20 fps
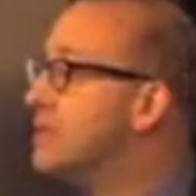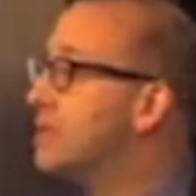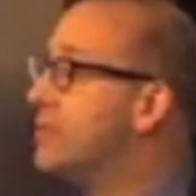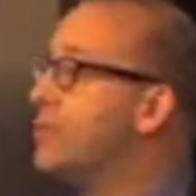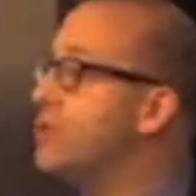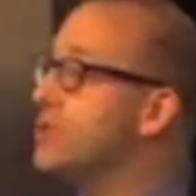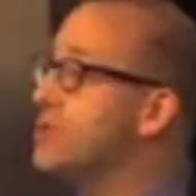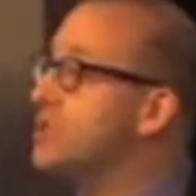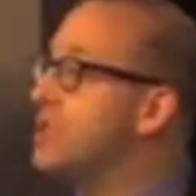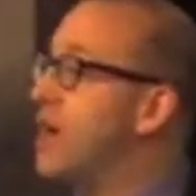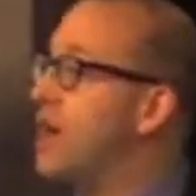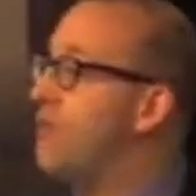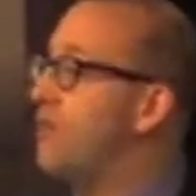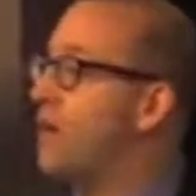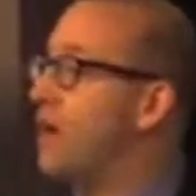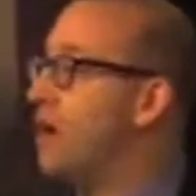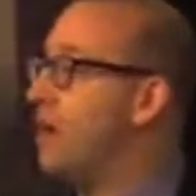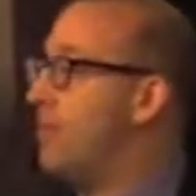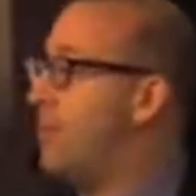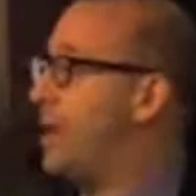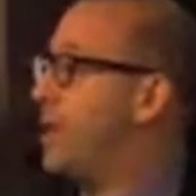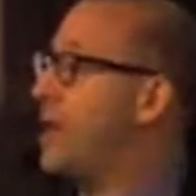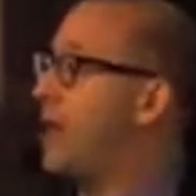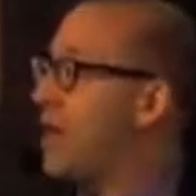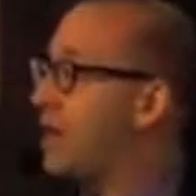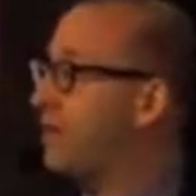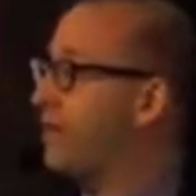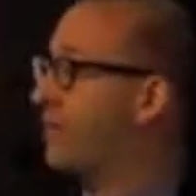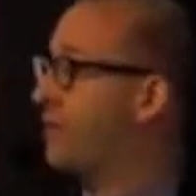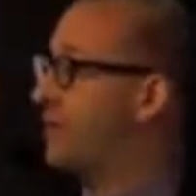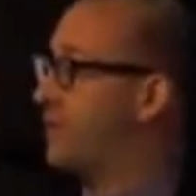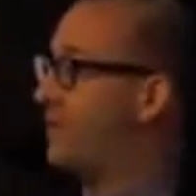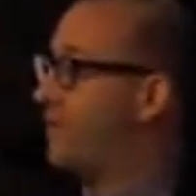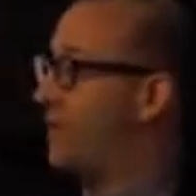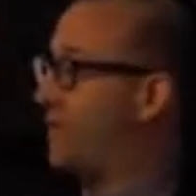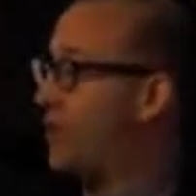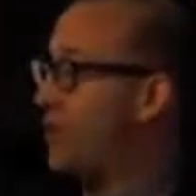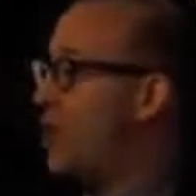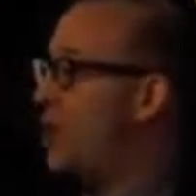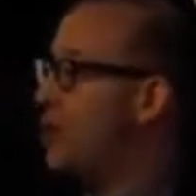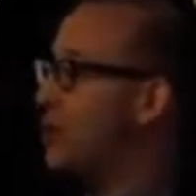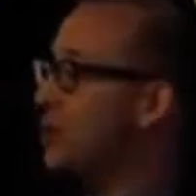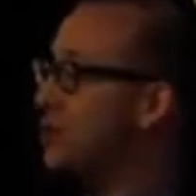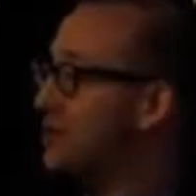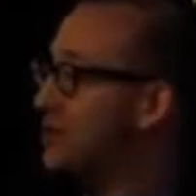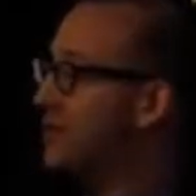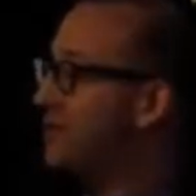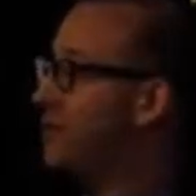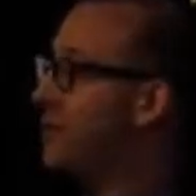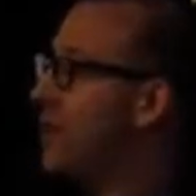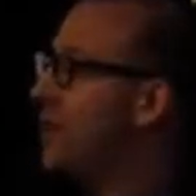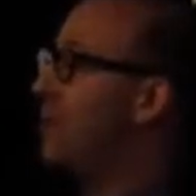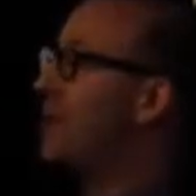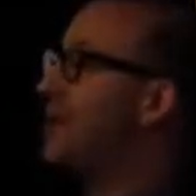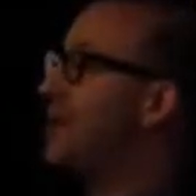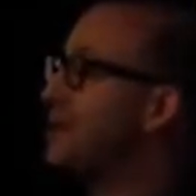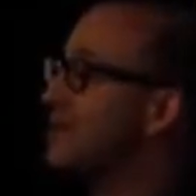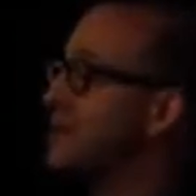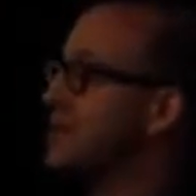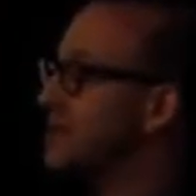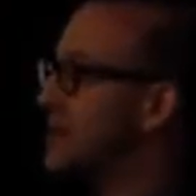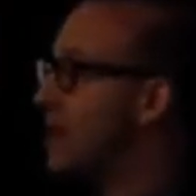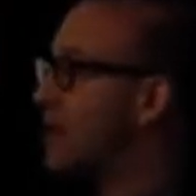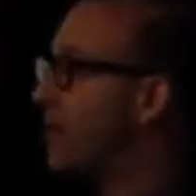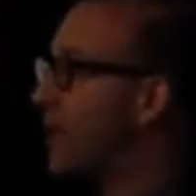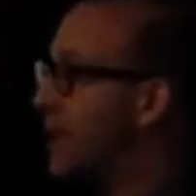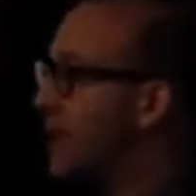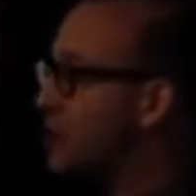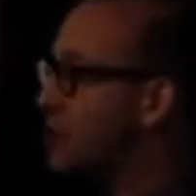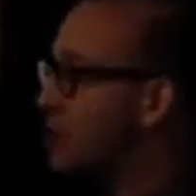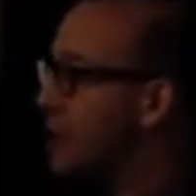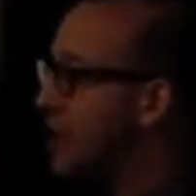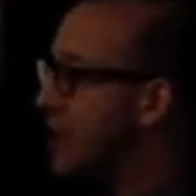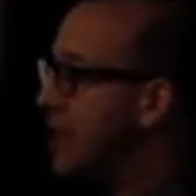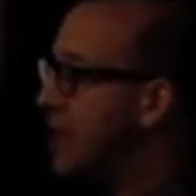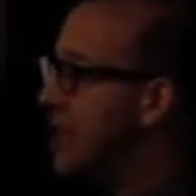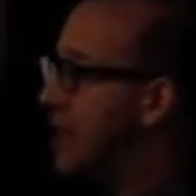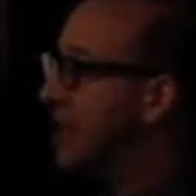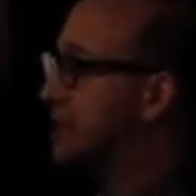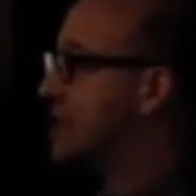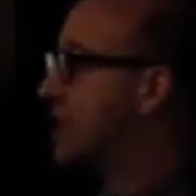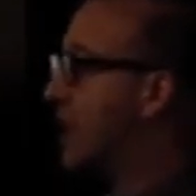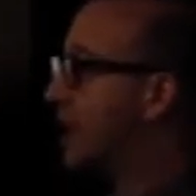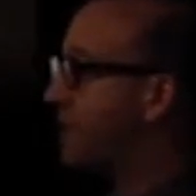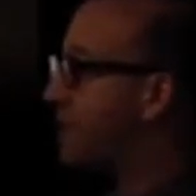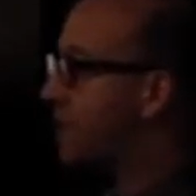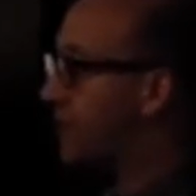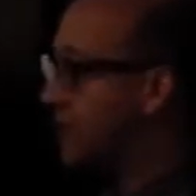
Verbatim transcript: Simple stuff, but not if, if you don't use, nobody uses double entry, it's